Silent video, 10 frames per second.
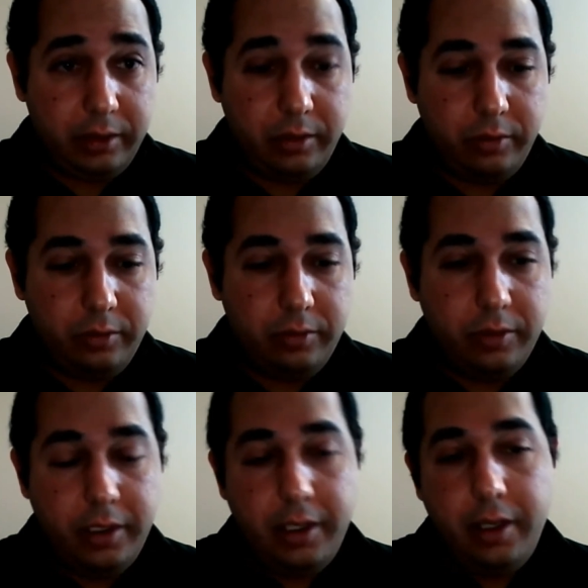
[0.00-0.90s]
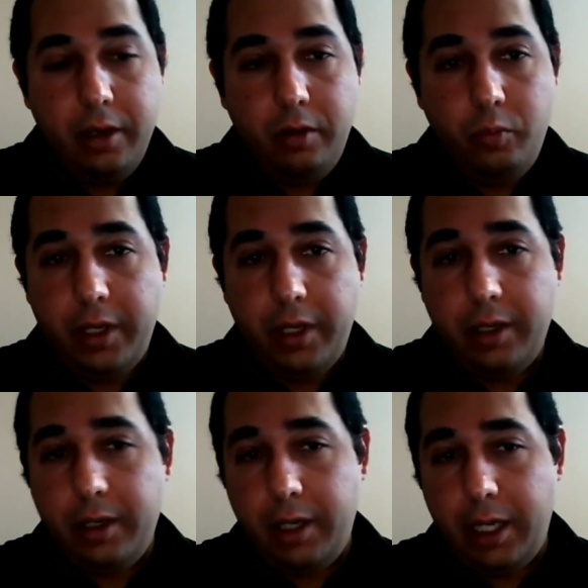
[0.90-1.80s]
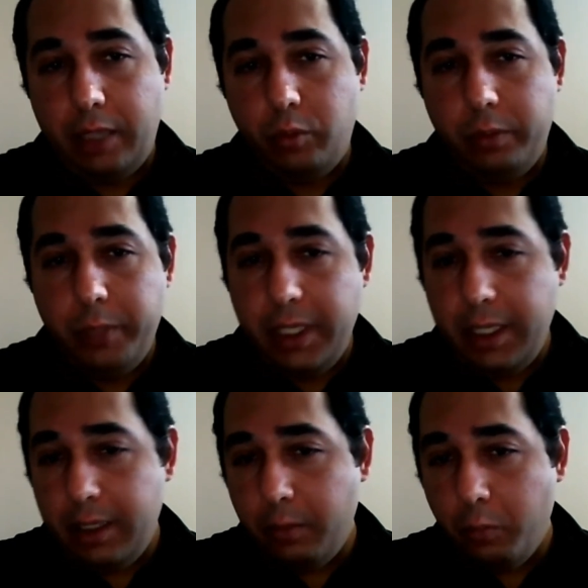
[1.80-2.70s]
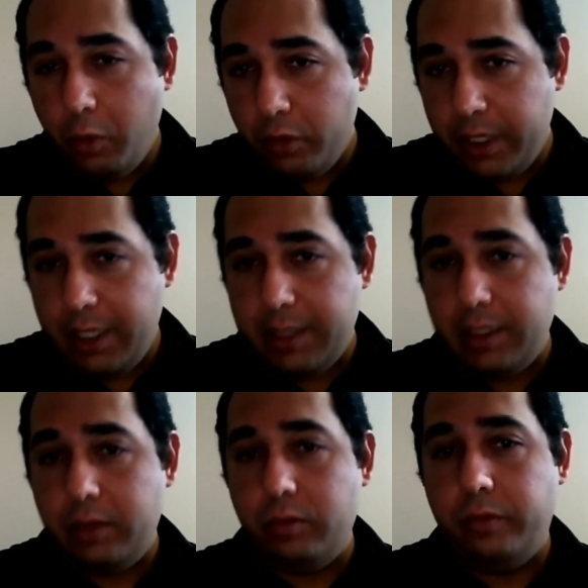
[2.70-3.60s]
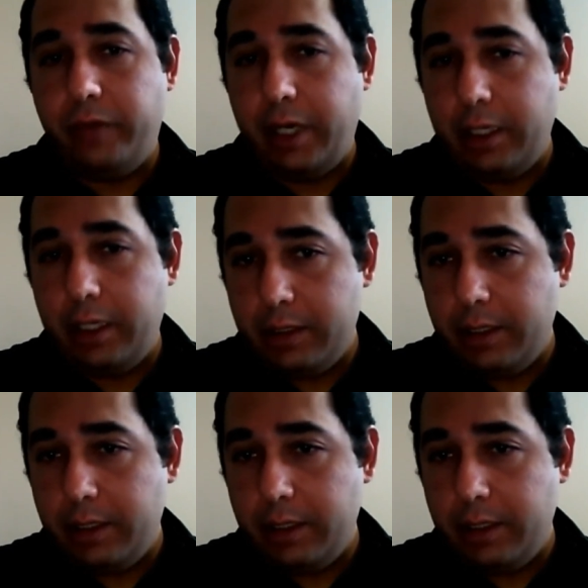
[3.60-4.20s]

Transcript: So when it will be more easy to find